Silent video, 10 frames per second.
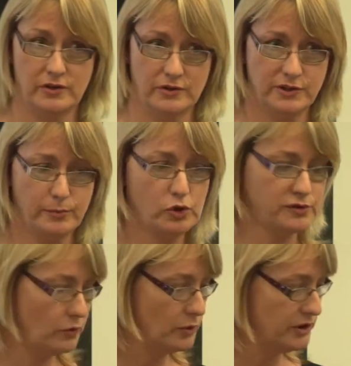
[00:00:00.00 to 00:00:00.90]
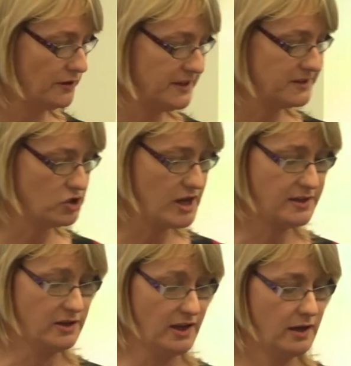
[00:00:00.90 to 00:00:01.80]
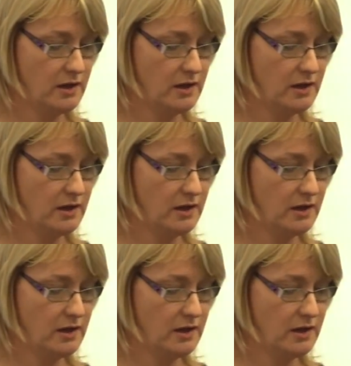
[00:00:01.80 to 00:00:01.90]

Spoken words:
to push forward on this agenda?